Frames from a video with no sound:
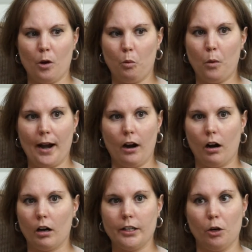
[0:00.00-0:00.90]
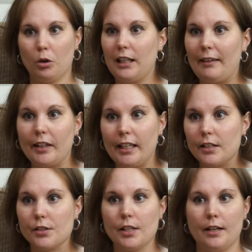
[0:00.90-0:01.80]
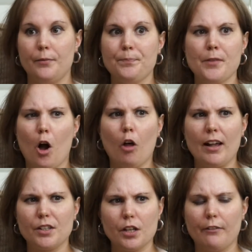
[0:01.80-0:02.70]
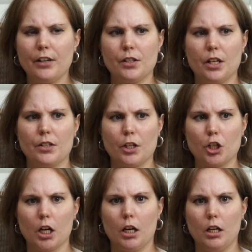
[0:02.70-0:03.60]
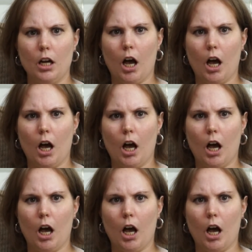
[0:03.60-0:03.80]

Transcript: where, you know, cleanliness and all that stuff is such a